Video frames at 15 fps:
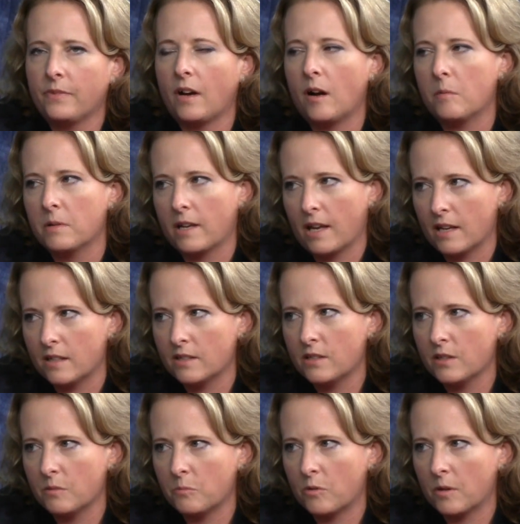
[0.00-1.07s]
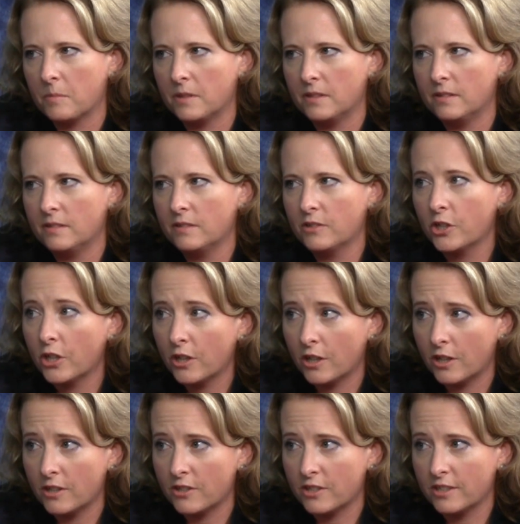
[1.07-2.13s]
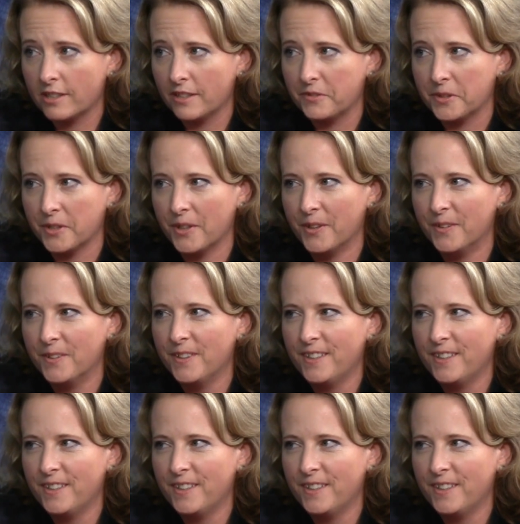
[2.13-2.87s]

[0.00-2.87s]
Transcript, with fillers: obligated to the Mormon Church, even though